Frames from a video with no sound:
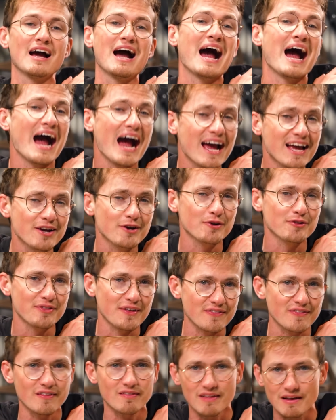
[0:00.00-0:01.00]
higher
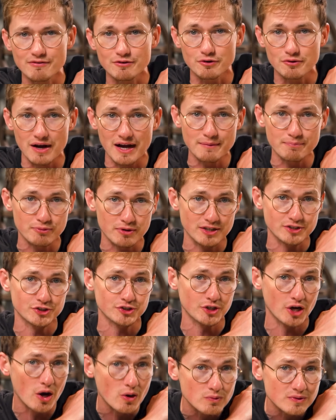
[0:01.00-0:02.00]
than the Level Ride
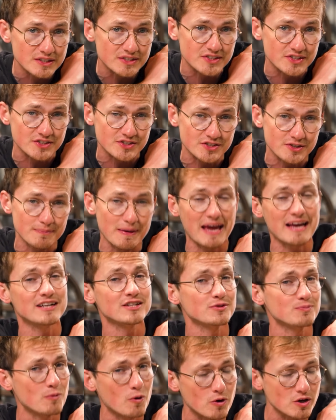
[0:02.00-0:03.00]
pressure-only system, and
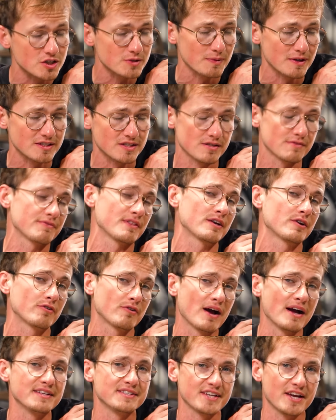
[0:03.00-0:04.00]
it's more expensive than
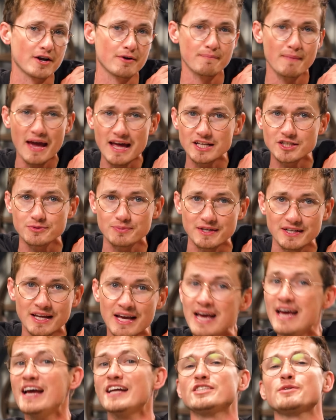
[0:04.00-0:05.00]
Grind's air management.
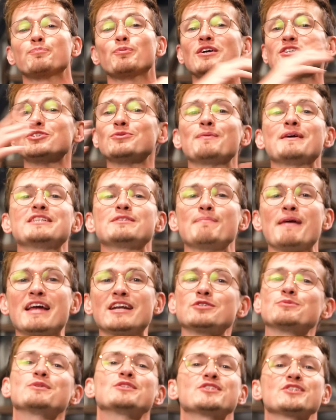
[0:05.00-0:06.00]
It's a pressure-based
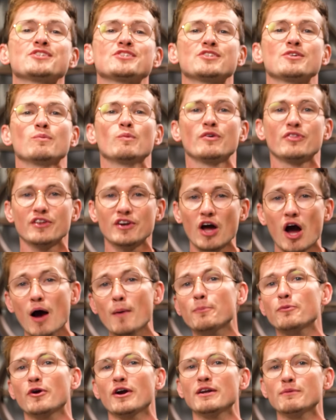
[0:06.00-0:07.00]
management system with an
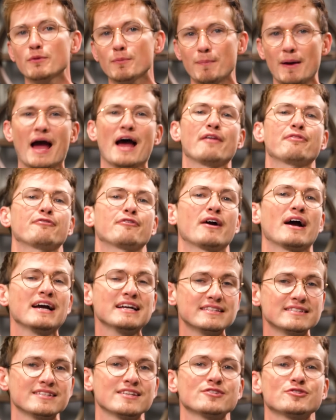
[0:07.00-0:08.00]
upgradable path for
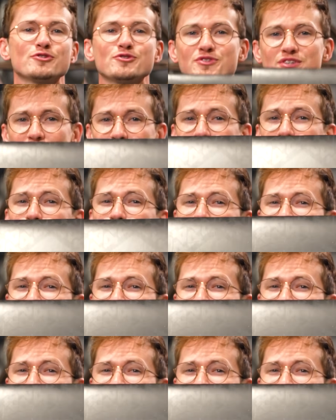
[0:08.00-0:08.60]
height sensors if you